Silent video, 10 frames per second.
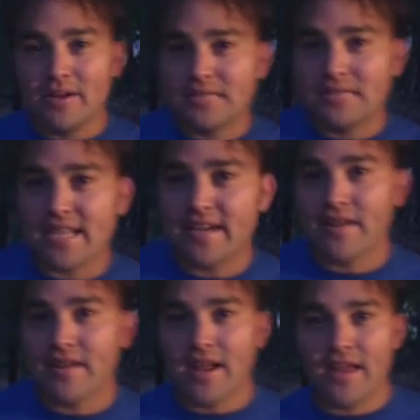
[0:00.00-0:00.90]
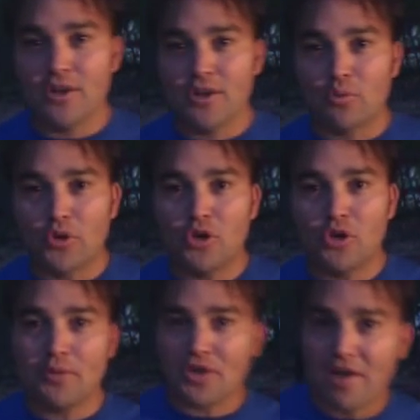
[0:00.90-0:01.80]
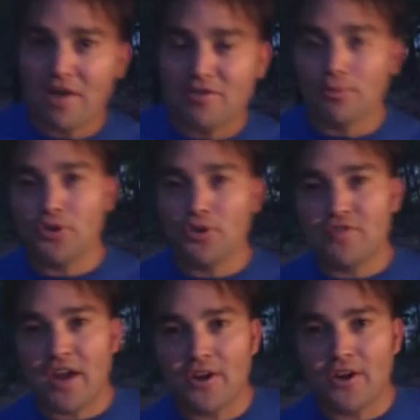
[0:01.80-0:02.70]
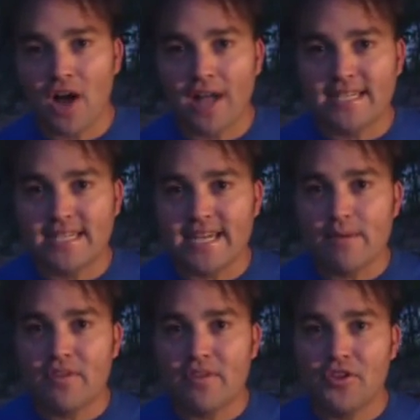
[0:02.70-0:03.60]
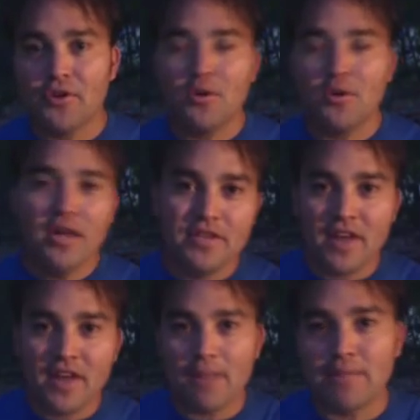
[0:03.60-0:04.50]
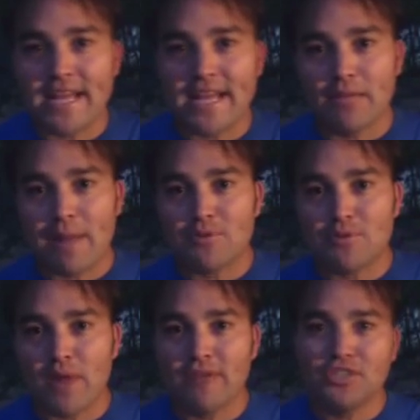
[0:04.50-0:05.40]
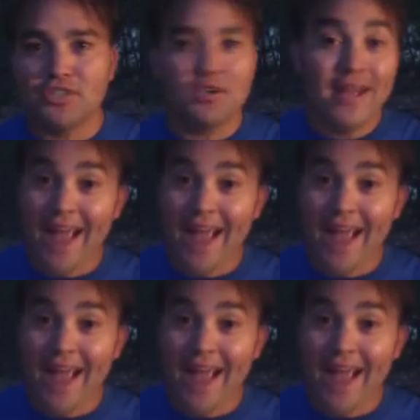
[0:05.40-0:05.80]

sitting in your room, you're comfortable, you've got your hot tea with you, you've got a blanket wrapped around you,